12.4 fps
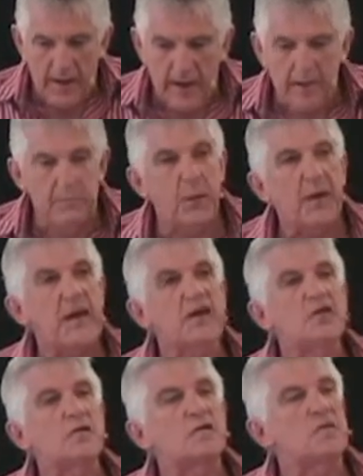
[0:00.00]

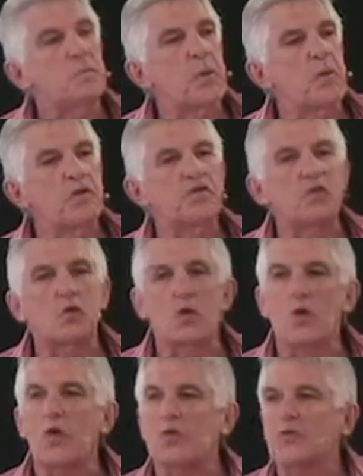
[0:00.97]
impede your spiritual
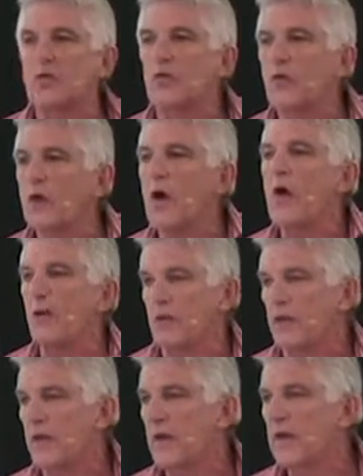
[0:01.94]
course or
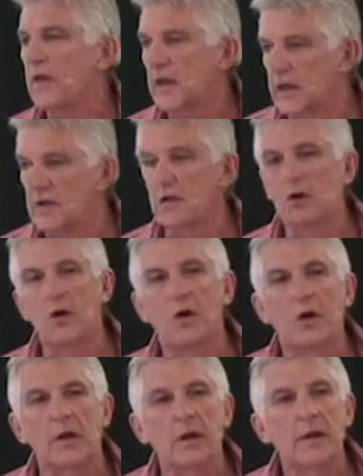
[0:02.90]
growth in the
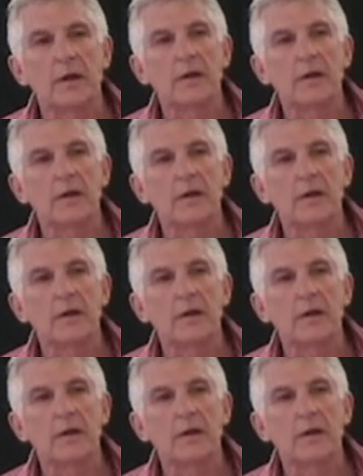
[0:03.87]
Lord.